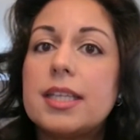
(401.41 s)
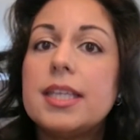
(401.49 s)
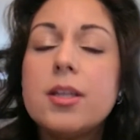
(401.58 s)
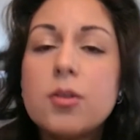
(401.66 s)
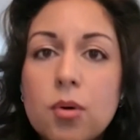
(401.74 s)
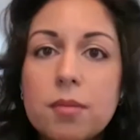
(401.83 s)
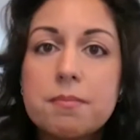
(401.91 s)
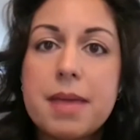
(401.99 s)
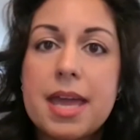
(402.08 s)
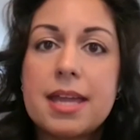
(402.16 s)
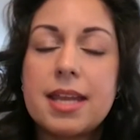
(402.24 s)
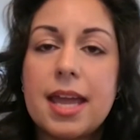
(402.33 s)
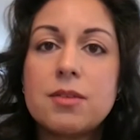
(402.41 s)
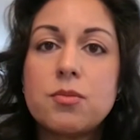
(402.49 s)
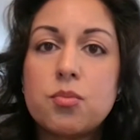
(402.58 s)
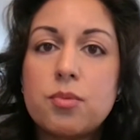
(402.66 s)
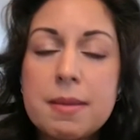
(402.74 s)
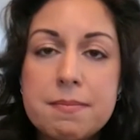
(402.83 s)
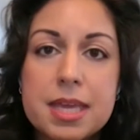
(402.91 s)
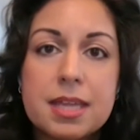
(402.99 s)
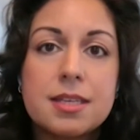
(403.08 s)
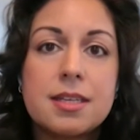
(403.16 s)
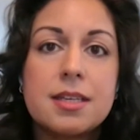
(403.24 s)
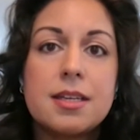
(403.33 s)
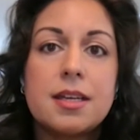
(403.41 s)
equal men and women